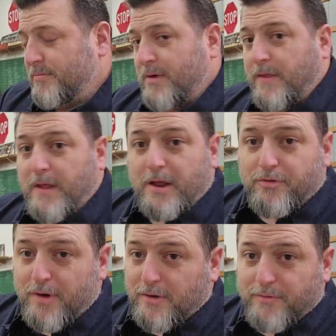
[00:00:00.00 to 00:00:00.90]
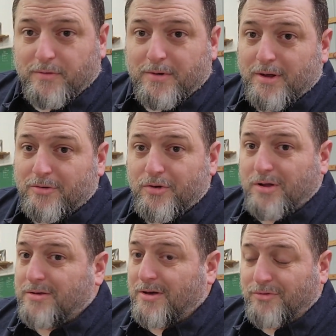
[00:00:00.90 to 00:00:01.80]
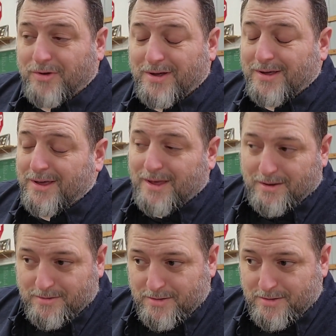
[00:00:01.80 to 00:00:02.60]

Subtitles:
And then I transferred cross country again.